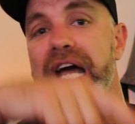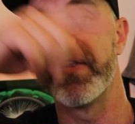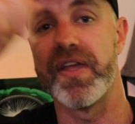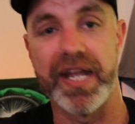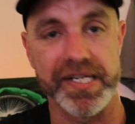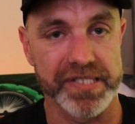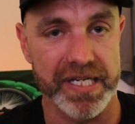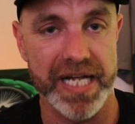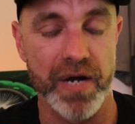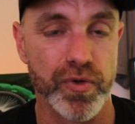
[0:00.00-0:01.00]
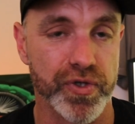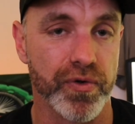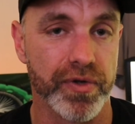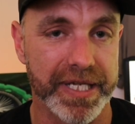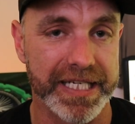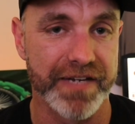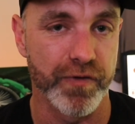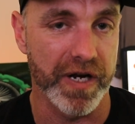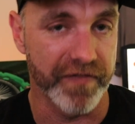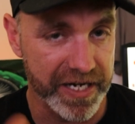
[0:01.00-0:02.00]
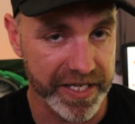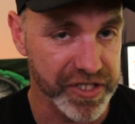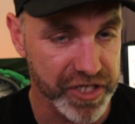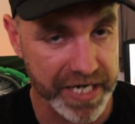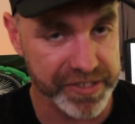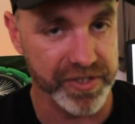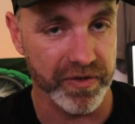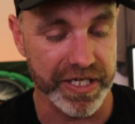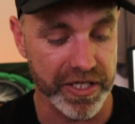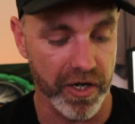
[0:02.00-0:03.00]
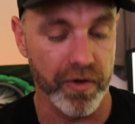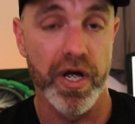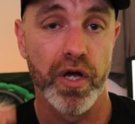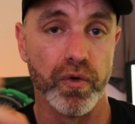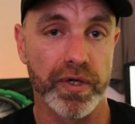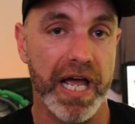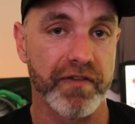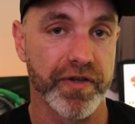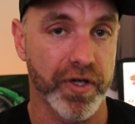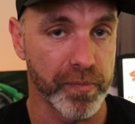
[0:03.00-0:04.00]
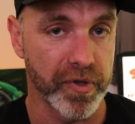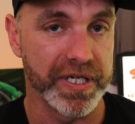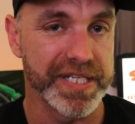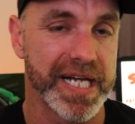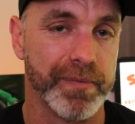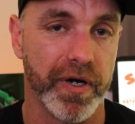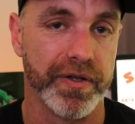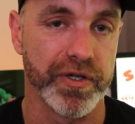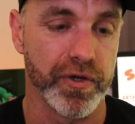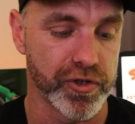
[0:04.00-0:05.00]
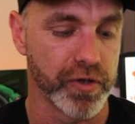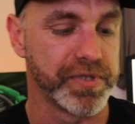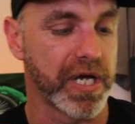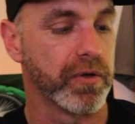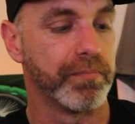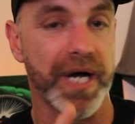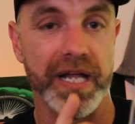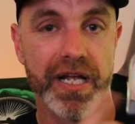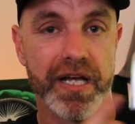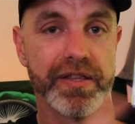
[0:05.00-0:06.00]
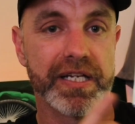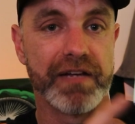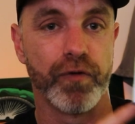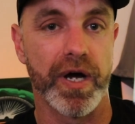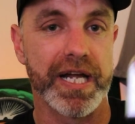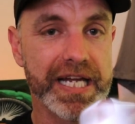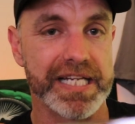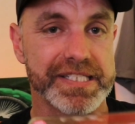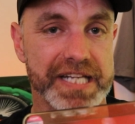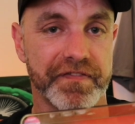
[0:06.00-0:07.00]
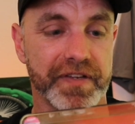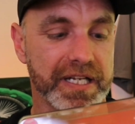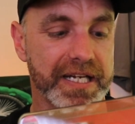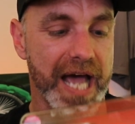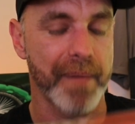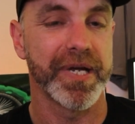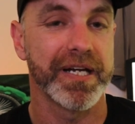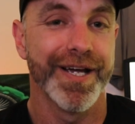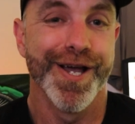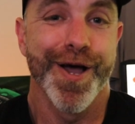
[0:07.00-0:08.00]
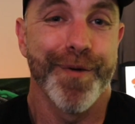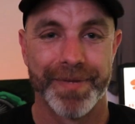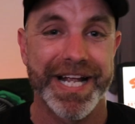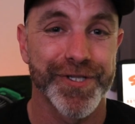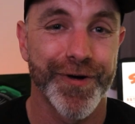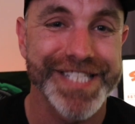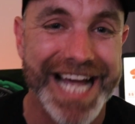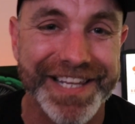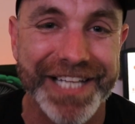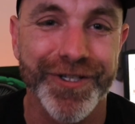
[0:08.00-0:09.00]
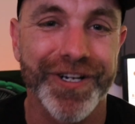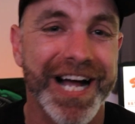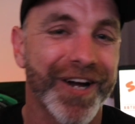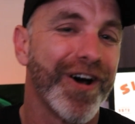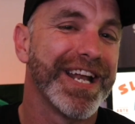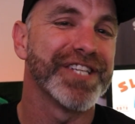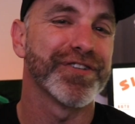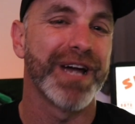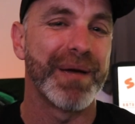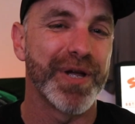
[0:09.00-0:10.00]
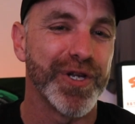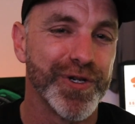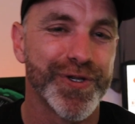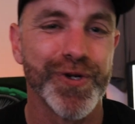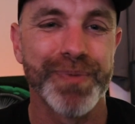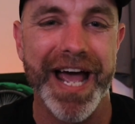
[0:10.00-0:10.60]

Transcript: and the next Sunday we'll do the giveaway. If anything changes, I'll let you know. Look out for the community tab on the YouTube channel, but the giveaway is definitely happening. But as always, at That Slot Car Guy on Instagram, YouTube,